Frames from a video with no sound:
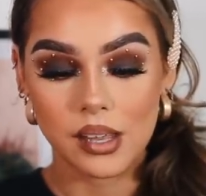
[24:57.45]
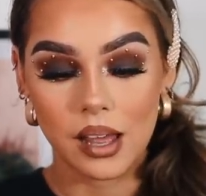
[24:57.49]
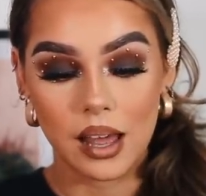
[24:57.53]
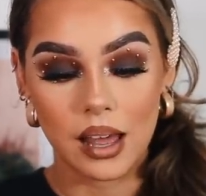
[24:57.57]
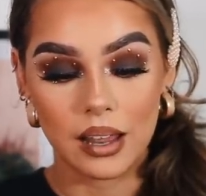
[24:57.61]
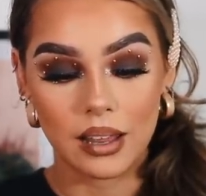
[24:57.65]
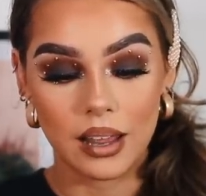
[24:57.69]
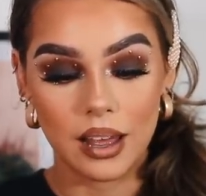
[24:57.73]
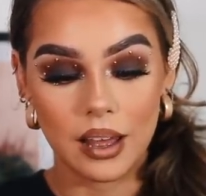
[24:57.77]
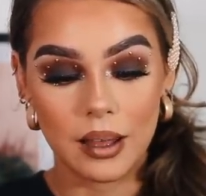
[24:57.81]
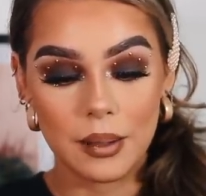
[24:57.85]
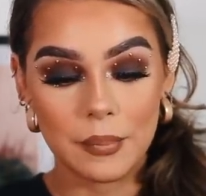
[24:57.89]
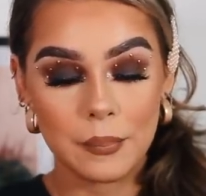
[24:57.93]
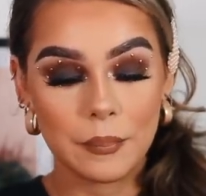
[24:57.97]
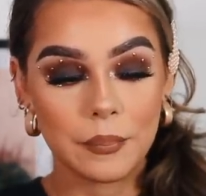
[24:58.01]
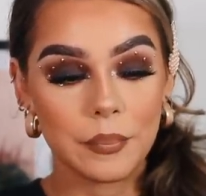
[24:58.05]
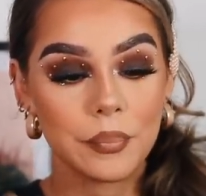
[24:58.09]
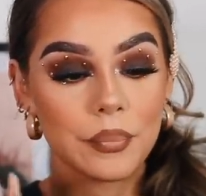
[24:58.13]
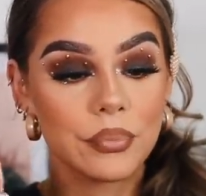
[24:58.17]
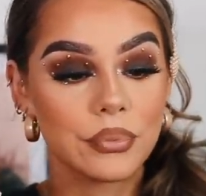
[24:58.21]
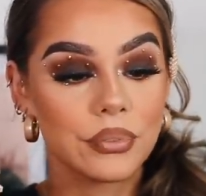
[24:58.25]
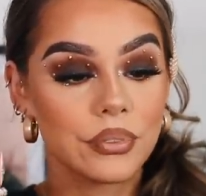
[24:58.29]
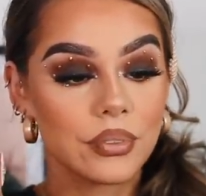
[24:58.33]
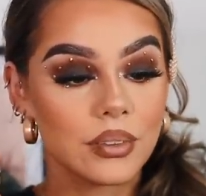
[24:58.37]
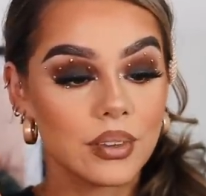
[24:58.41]
color
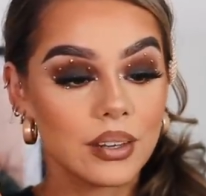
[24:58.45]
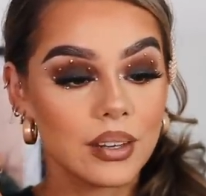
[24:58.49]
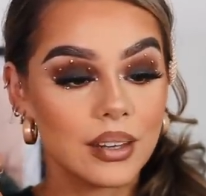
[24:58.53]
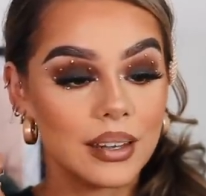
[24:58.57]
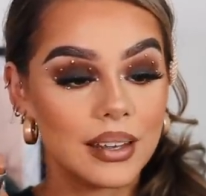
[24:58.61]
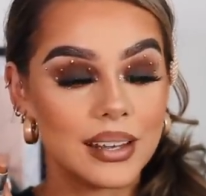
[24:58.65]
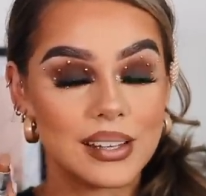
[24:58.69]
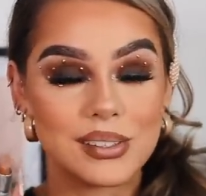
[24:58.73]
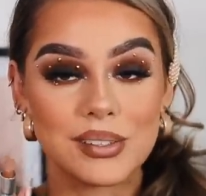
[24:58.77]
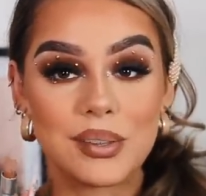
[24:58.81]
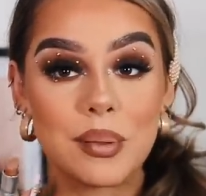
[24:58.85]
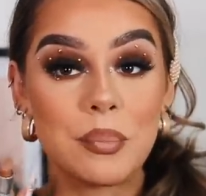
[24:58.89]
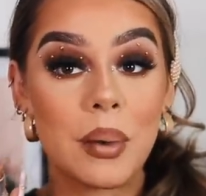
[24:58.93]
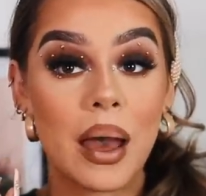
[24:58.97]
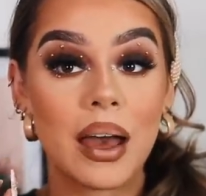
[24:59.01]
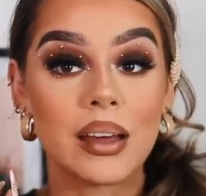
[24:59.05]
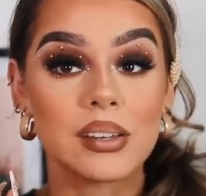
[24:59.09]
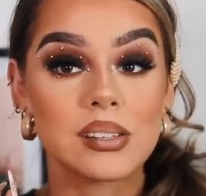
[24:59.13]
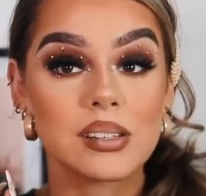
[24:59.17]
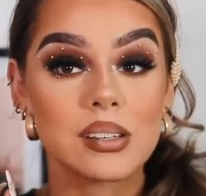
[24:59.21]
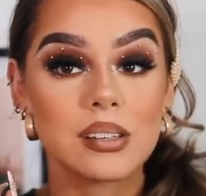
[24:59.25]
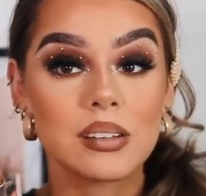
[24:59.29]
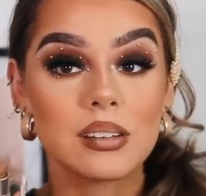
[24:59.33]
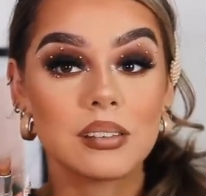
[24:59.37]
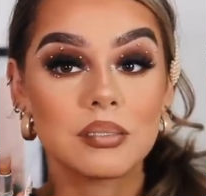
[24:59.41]
is the
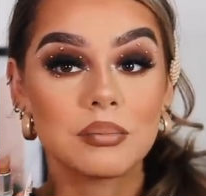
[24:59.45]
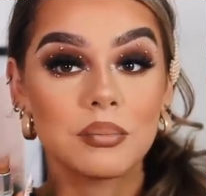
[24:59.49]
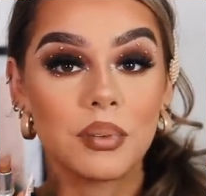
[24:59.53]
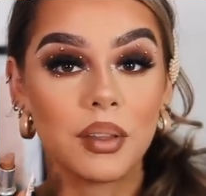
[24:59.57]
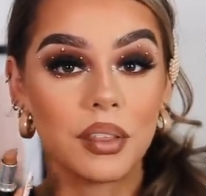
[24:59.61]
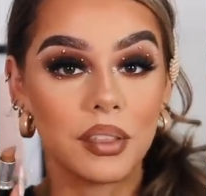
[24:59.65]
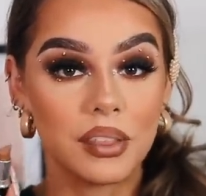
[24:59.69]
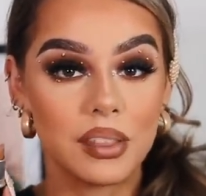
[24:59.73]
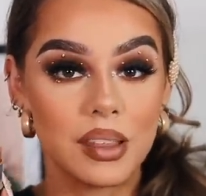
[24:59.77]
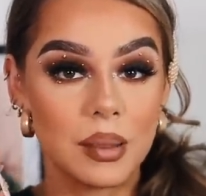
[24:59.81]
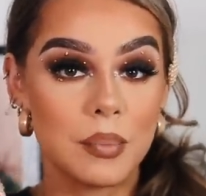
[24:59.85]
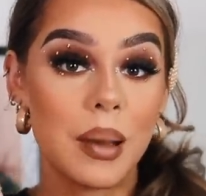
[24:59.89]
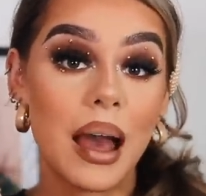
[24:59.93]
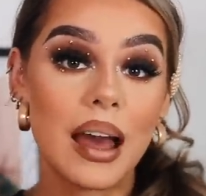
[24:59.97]
best. The